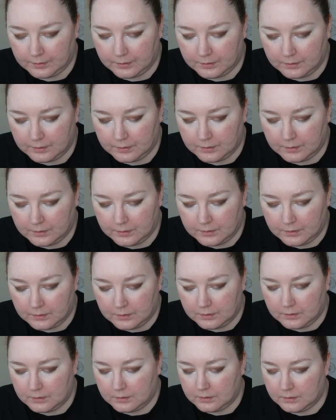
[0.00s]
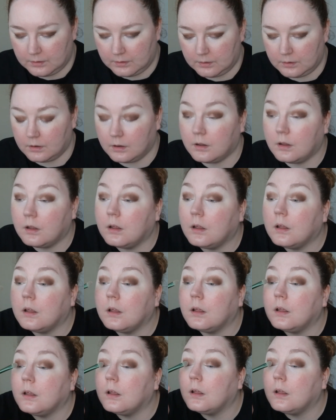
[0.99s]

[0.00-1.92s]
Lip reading: (no one is talking)